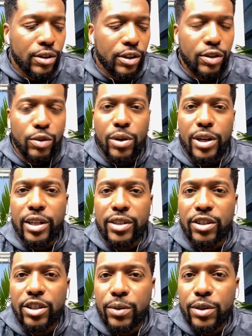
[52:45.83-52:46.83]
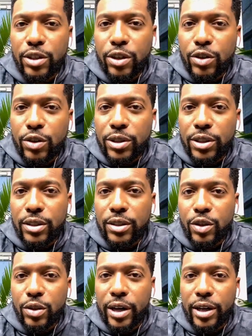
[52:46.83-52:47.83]
just do unnecessary
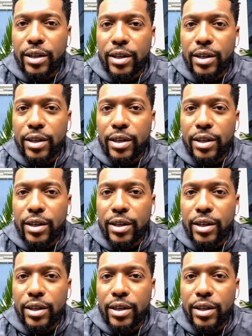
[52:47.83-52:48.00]
surgeries to try mm.